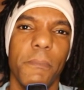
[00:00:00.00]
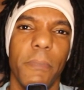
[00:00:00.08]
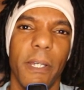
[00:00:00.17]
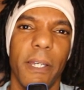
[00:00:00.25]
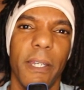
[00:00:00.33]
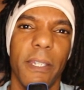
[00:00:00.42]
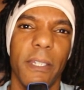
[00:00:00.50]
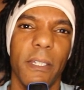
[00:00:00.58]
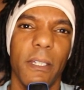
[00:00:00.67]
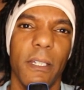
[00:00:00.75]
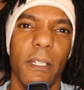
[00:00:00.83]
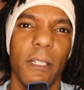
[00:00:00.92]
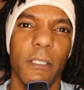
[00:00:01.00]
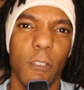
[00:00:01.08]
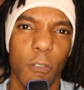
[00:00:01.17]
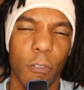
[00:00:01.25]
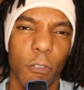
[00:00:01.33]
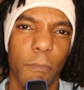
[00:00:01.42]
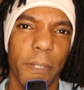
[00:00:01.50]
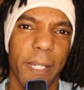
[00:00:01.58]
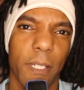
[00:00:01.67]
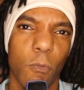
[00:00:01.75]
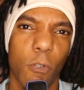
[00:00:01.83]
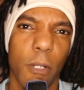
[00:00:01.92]
by a girl,
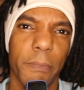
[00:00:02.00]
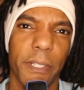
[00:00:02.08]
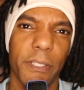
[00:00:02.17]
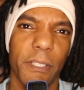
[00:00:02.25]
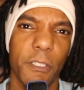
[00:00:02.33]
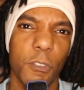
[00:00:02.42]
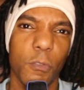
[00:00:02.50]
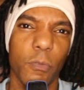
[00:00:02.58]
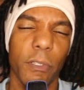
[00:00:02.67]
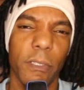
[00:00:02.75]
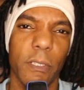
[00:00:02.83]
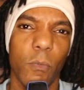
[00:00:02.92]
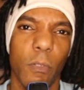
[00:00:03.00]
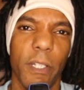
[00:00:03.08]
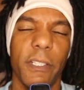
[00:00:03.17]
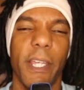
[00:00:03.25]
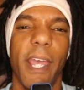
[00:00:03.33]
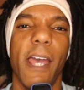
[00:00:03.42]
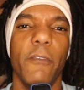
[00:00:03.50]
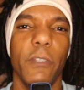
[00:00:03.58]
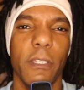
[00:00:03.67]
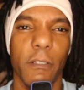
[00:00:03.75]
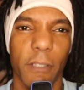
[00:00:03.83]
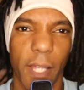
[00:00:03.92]
by a woman that you really want to have
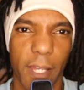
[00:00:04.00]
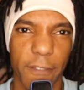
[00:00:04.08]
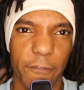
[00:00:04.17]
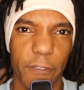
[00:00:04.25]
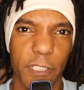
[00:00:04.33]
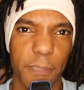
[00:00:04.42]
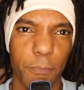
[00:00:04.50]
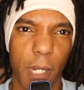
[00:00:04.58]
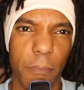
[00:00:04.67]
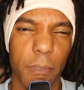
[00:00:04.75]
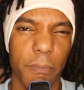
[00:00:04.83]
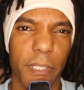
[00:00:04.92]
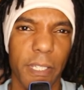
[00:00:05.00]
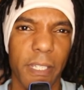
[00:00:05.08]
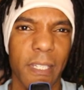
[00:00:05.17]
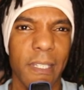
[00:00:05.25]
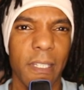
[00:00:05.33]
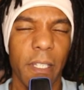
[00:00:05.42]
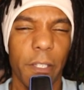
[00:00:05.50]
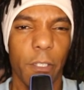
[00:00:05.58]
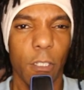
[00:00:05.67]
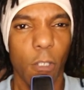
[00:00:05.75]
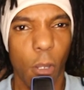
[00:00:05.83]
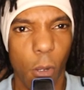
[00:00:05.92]
in your life is probably
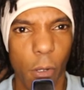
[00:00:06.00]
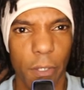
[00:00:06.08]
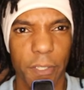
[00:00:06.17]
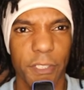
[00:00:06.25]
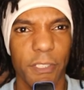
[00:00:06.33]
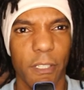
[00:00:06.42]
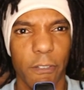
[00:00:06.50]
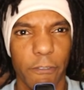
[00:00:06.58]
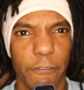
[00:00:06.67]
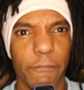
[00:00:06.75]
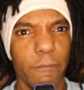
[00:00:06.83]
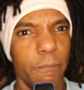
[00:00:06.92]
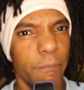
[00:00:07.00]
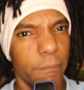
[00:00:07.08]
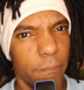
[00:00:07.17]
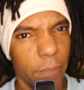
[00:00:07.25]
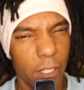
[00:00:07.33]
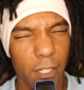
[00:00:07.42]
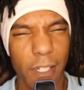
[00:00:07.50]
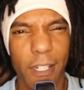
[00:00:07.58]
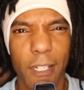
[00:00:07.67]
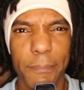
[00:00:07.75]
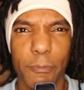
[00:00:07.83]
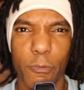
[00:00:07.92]
the cause of
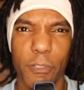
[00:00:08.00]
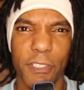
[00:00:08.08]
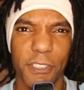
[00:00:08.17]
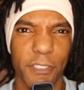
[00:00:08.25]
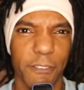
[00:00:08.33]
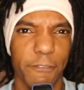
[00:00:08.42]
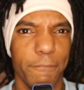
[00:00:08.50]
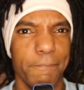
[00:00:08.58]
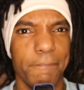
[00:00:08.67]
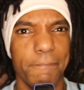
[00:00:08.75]
upwards of